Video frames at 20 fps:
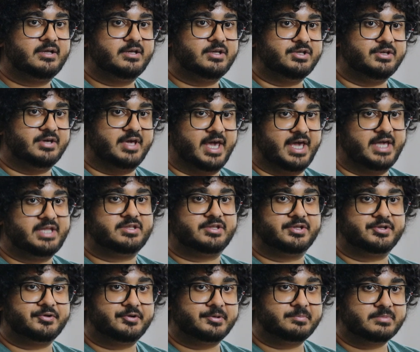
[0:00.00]
you hate the
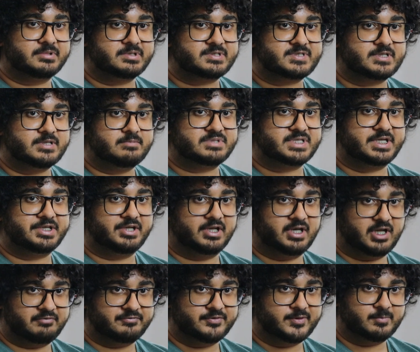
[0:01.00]
non-Muslims and you
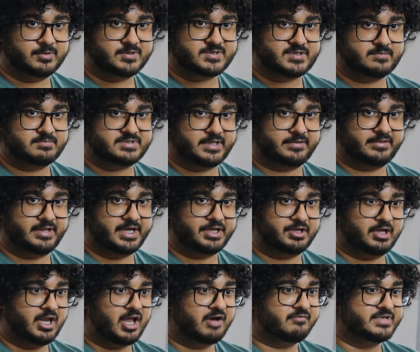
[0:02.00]
love the Muslims, and that your
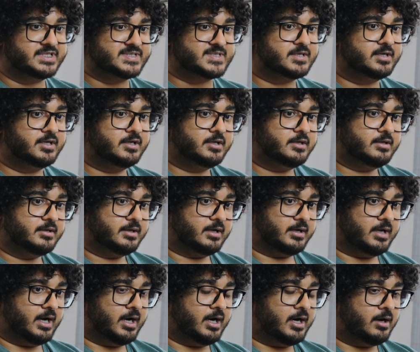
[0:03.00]
love is
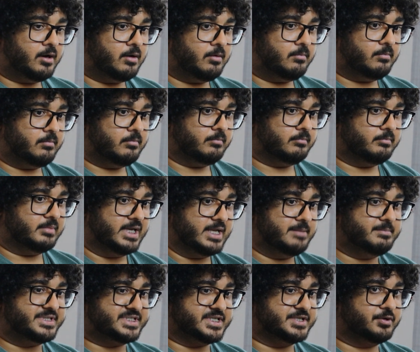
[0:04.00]

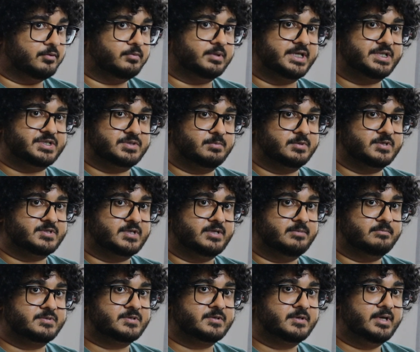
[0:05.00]
limited only to
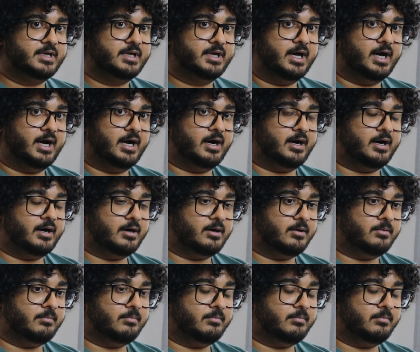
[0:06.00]
Muslims. I